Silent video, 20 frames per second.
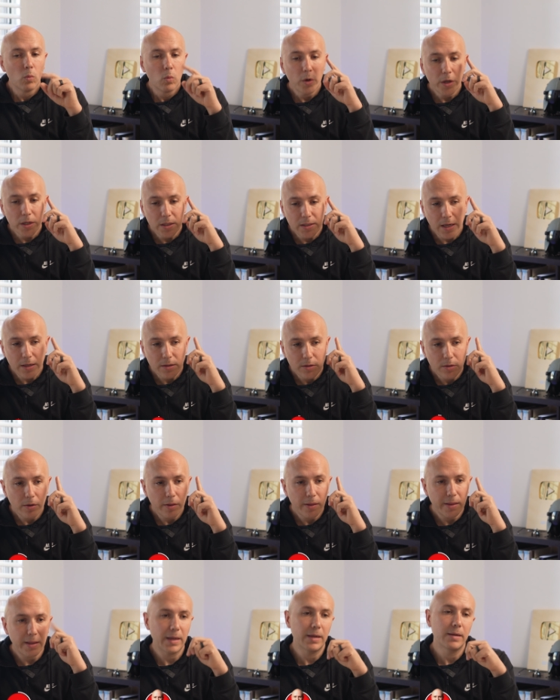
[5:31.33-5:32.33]
We tend to
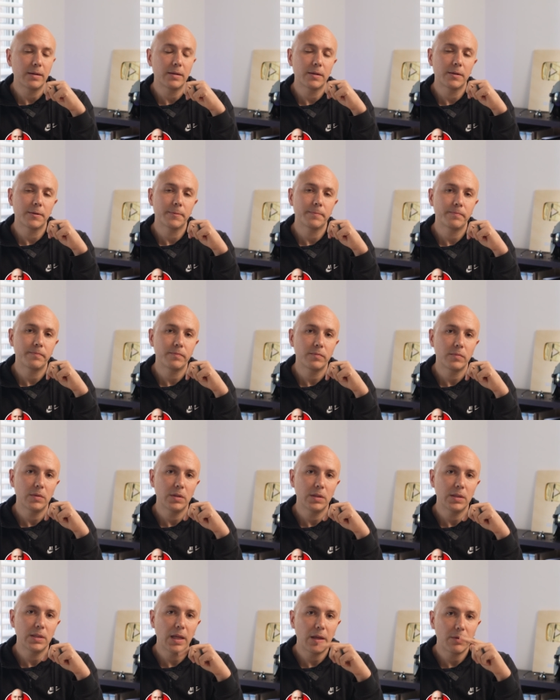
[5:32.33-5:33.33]
think
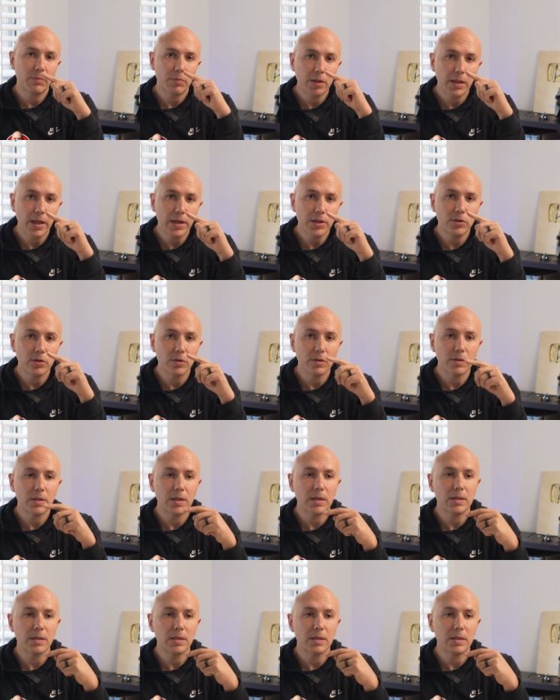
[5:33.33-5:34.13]
that relations